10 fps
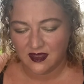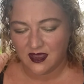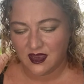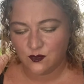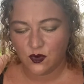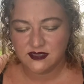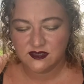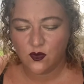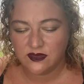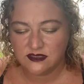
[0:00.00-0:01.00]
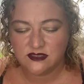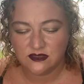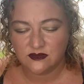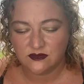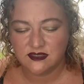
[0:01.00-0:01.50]
And what it's going to
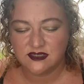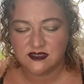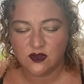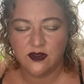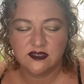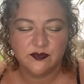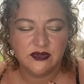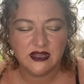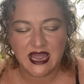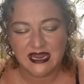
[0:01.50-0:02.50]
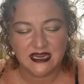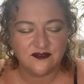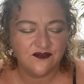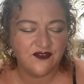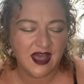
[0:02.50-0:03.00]
do is it's going to play in
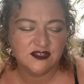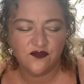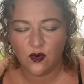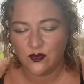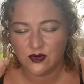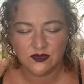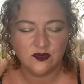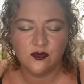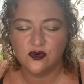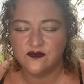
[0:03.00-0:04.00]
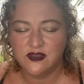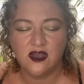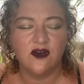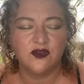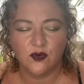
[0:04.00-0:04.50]
fast forward the movie
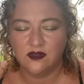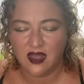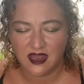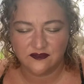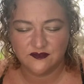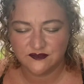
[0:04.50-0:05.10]
of your life.